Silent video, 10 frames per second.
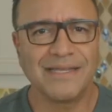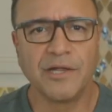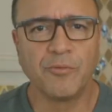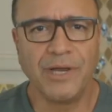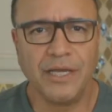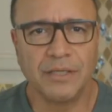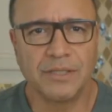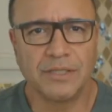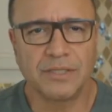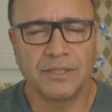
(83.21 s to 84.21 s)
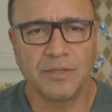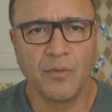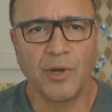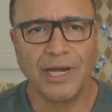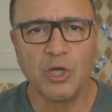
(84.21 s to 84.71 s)
the ingredients.
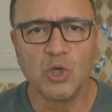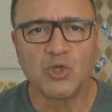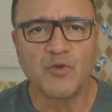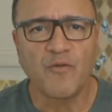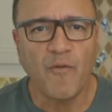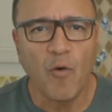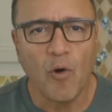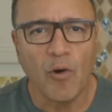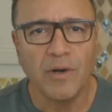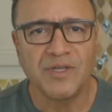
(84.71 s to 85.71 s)
We're gonna use 4